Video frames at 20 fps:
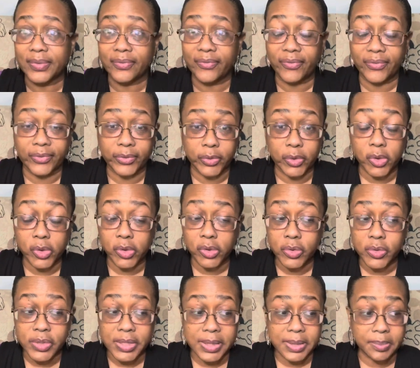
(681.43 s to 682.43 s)

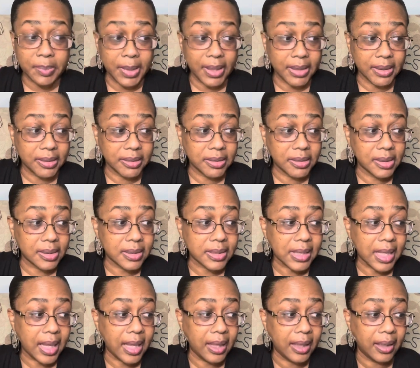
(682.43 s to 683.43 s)
floral smells,
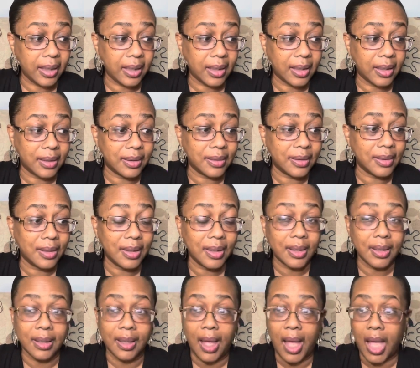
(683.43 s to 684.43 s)
and
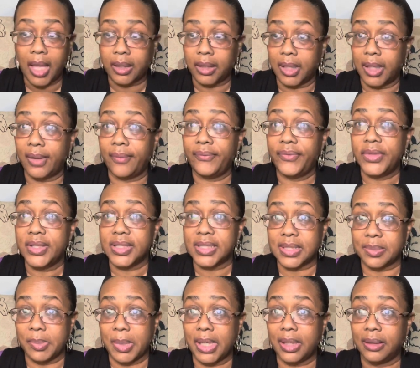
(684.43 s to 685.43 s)
I love the
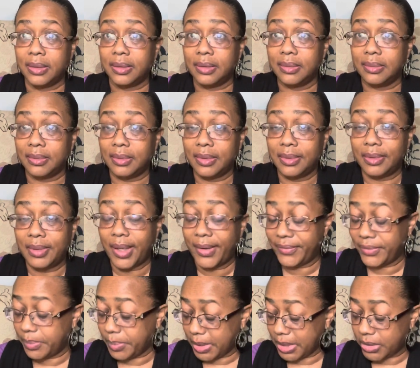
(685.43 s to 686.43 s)
smell
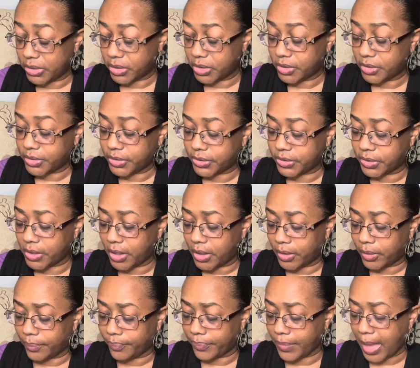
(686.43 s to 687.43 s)
of the beach.
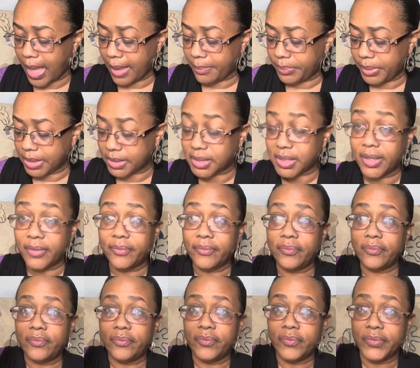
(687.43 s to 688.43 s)
So I picked up
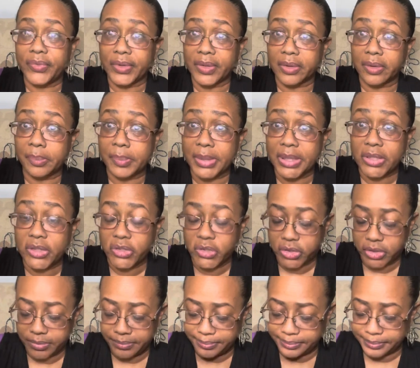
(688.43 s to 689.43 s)
Vera Beach.